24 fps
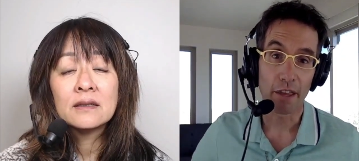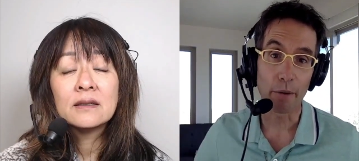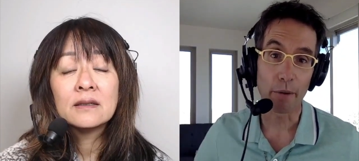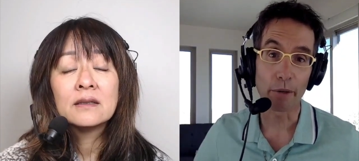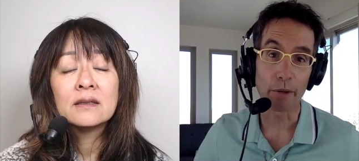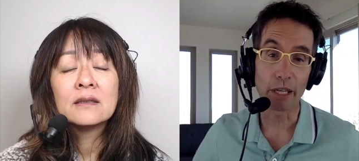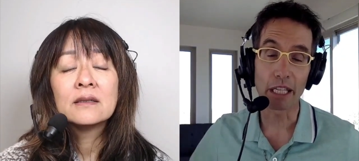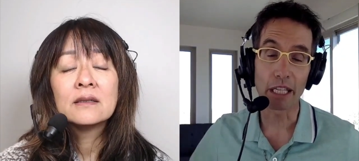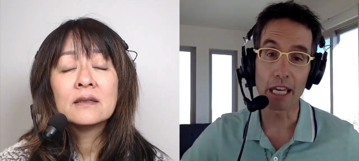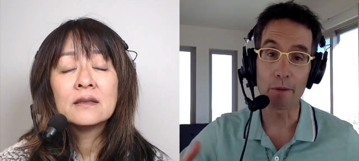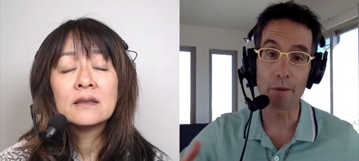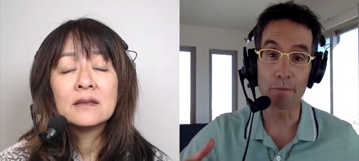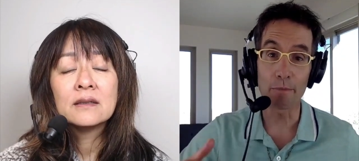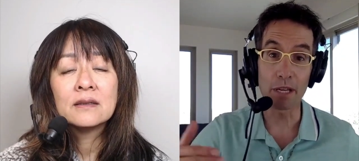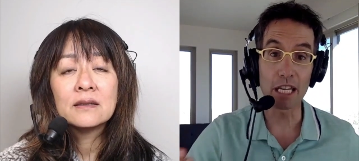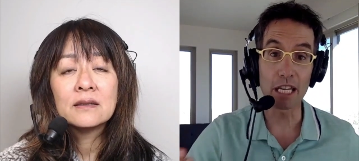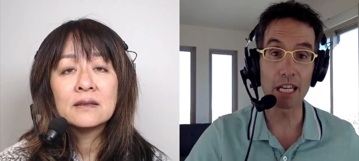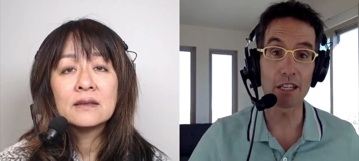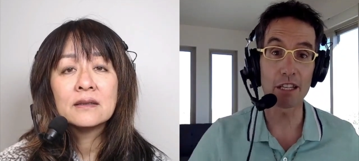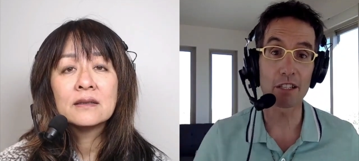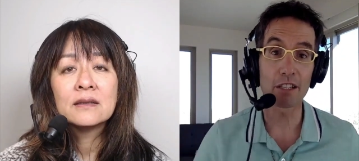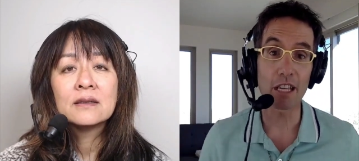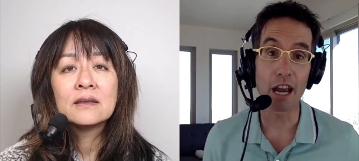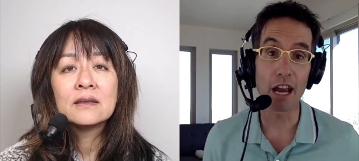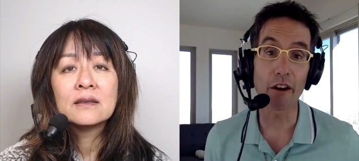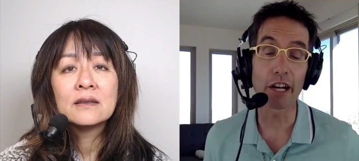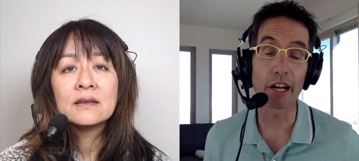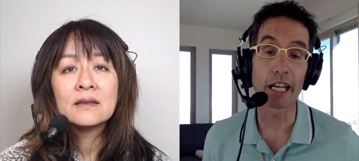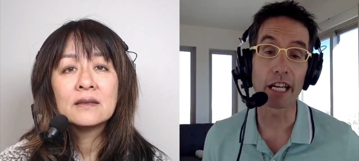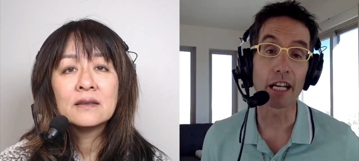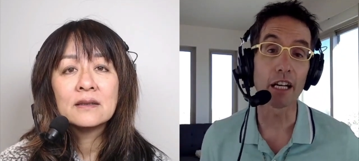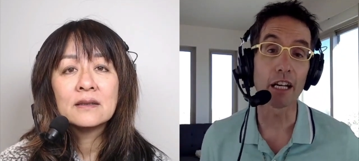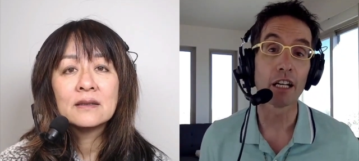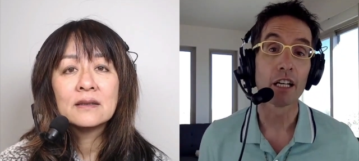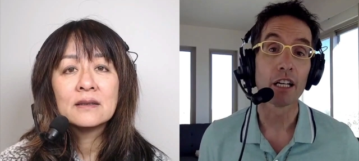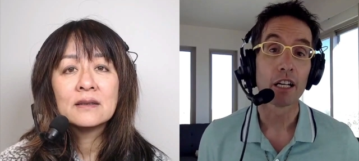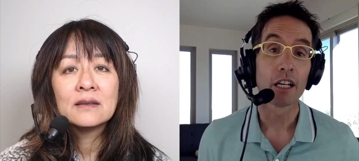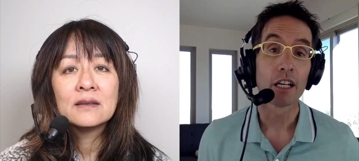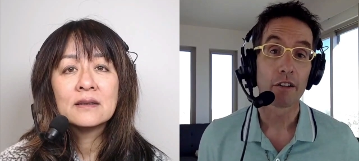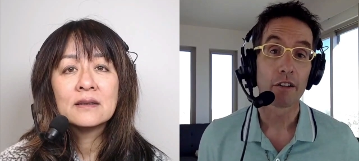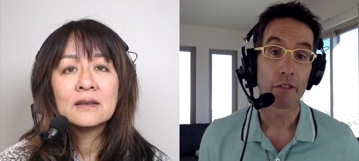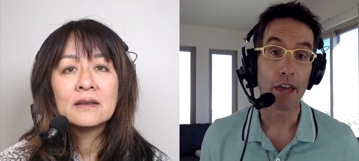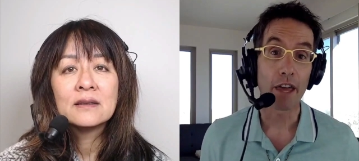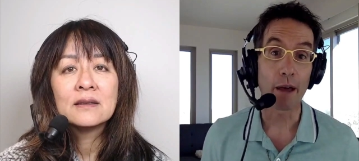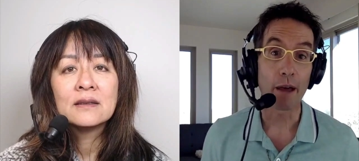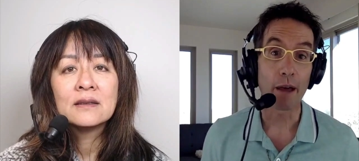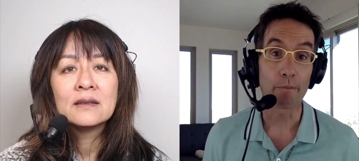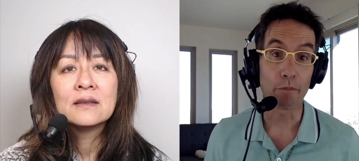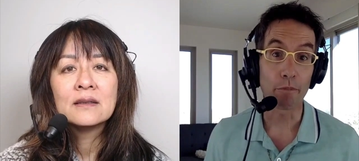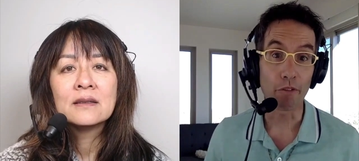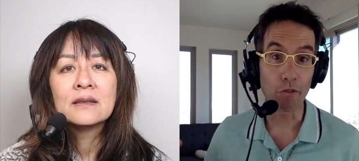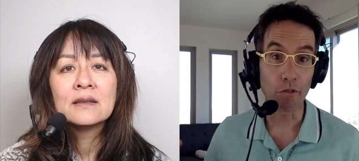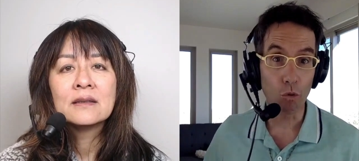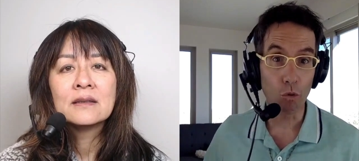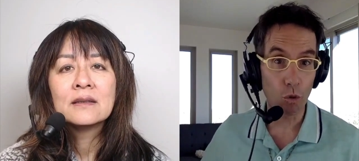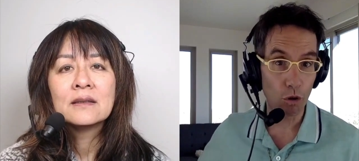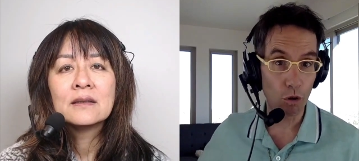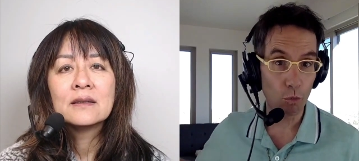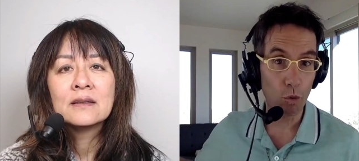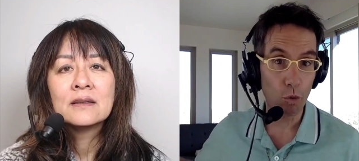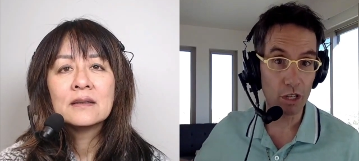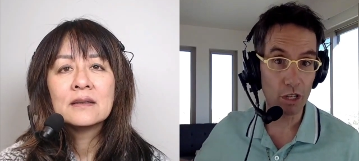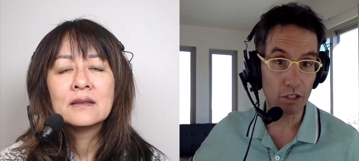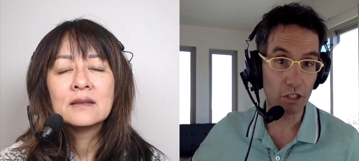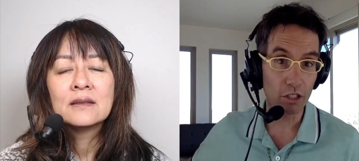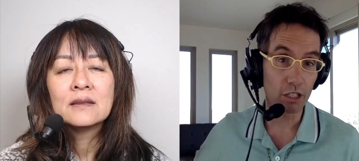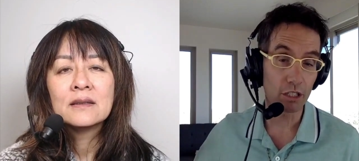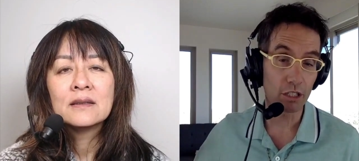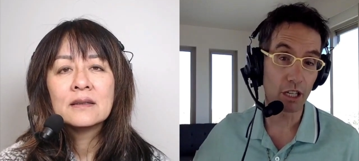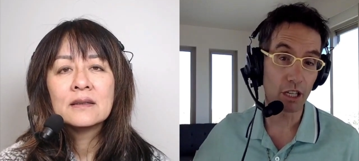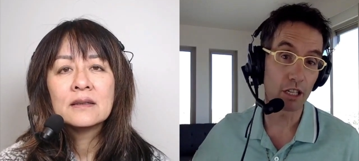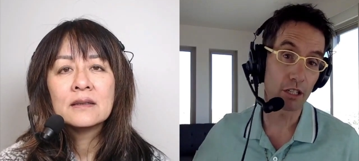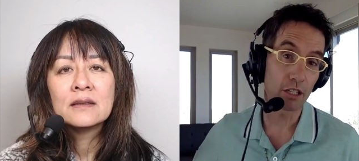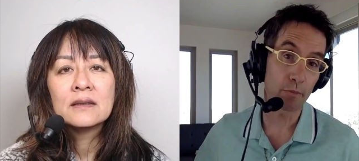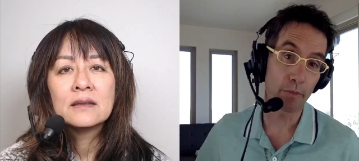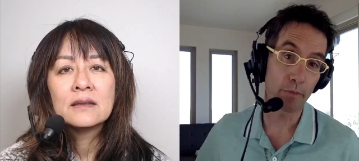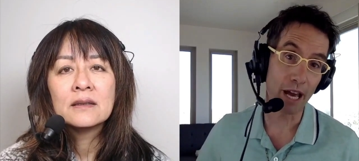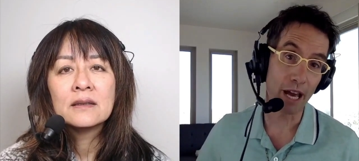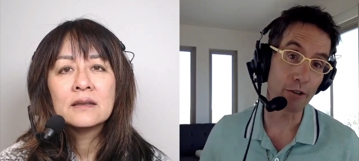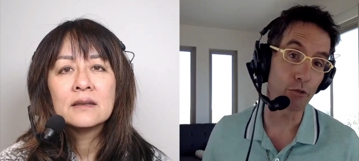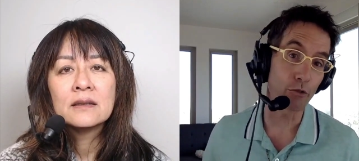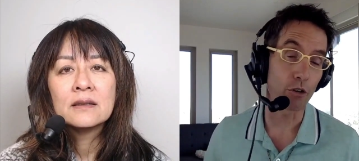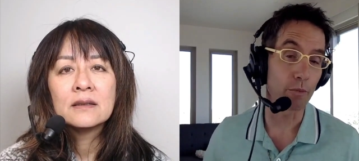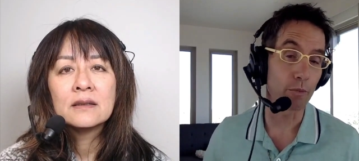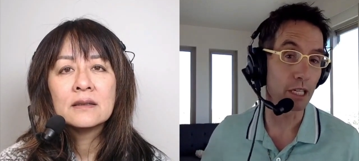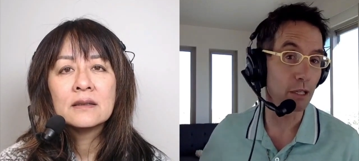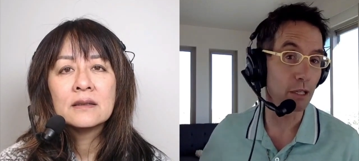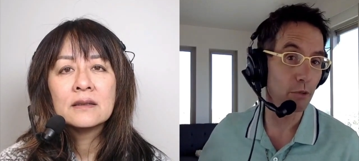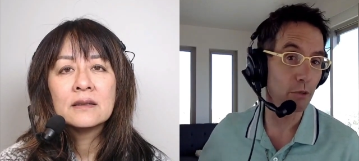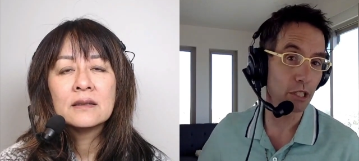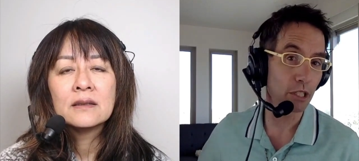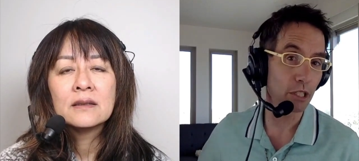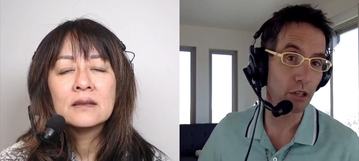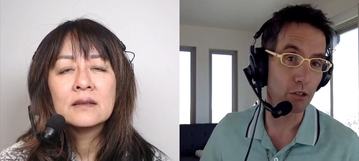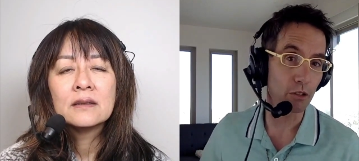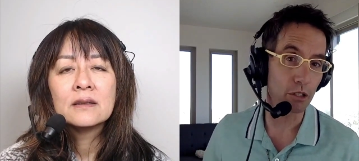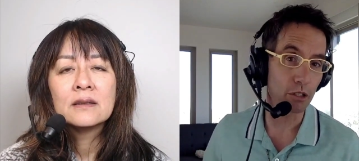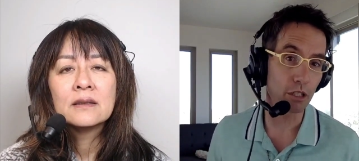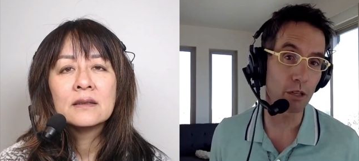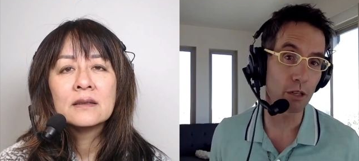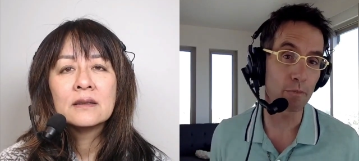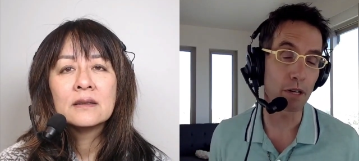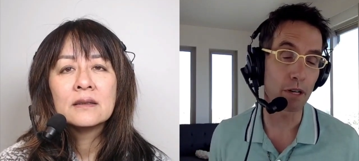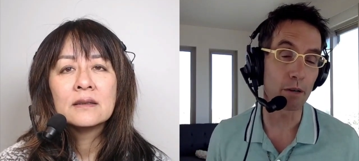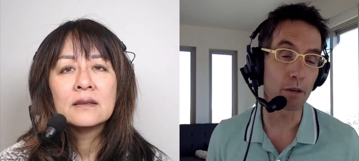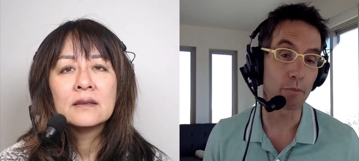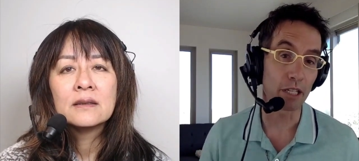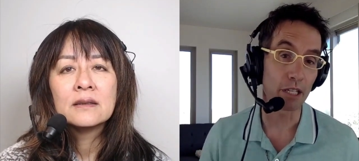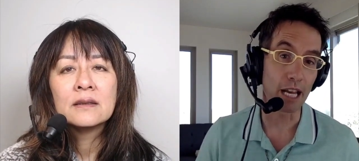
Speaker 1: that we keep in his area. That before was just in his bedroom, and he would go sleep in it.